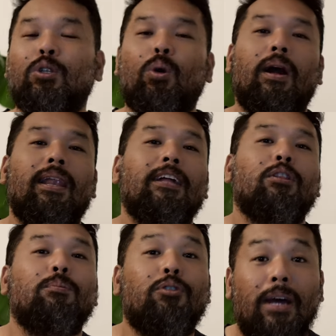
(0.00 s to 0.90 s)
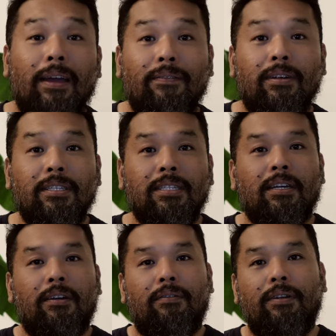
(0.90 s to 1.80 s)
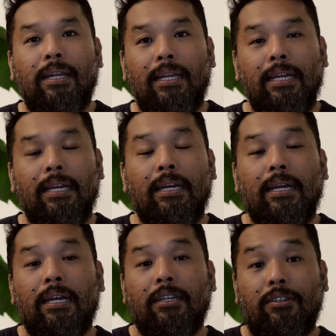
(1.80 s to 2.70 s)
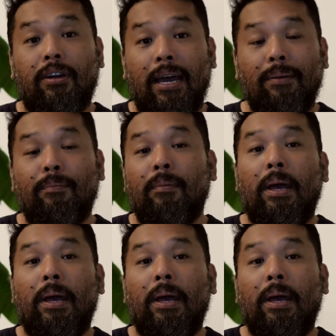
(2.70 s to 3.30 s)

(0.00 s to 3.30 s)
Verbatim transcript: So a lot of drivers really drive